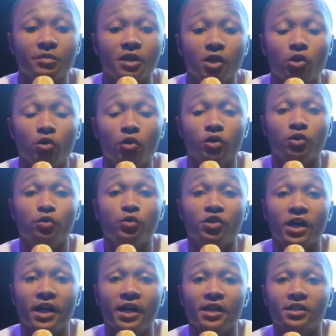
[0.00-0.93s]
Me going through
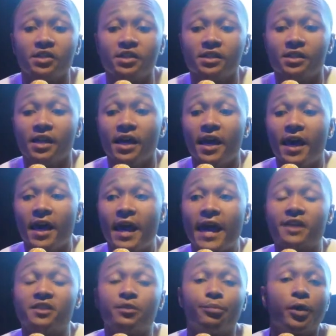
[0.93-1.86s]
changes
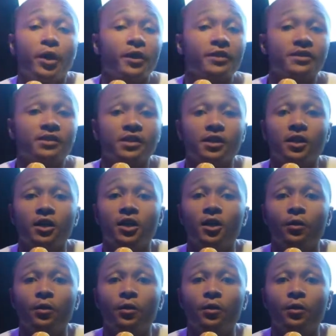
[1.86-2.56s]
as a person.